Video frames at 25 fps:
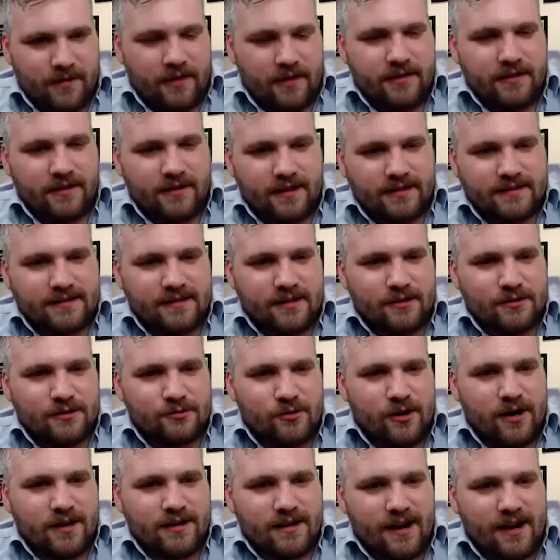I think that sounds
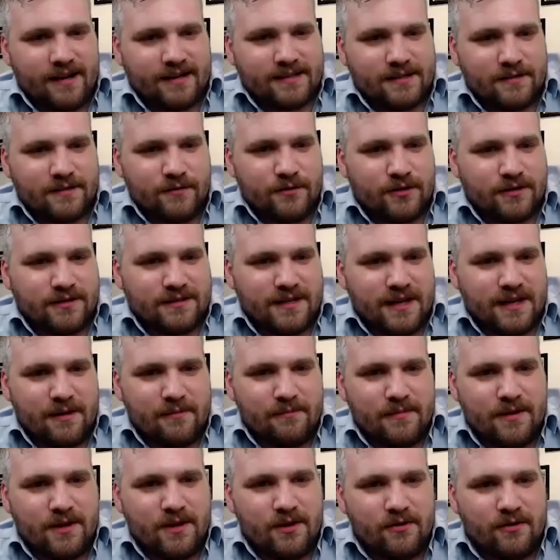right. Alex, if you could
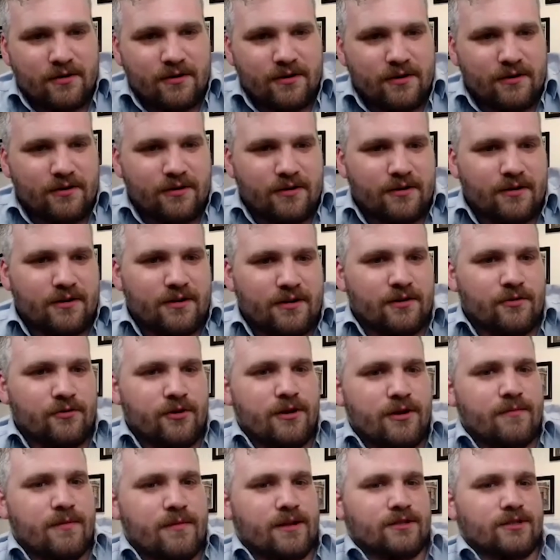DM me your
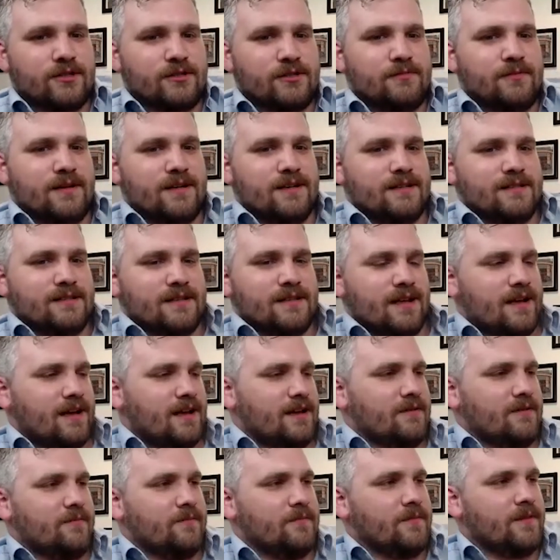email just because,
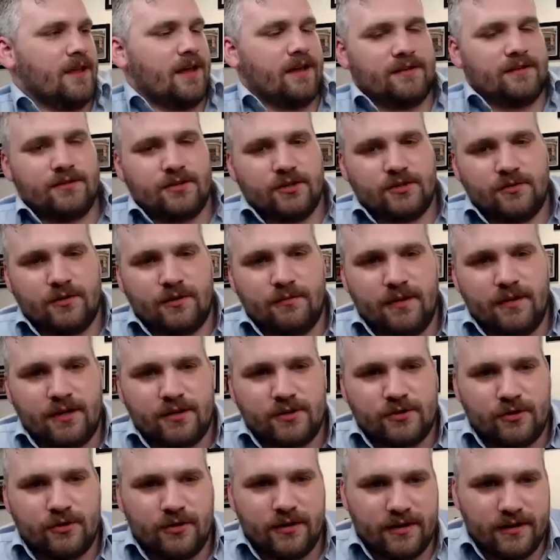just want to make
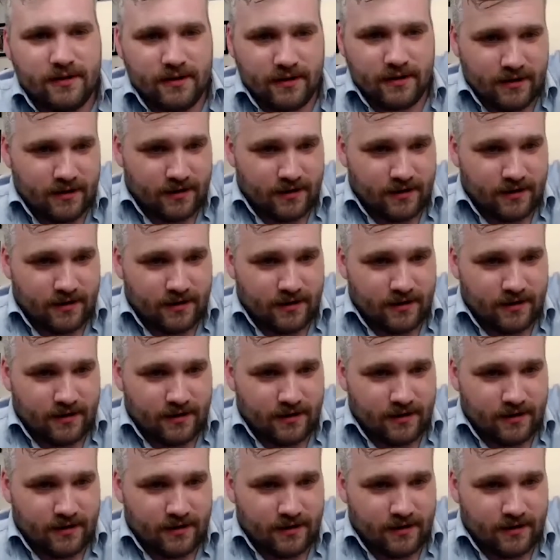sure that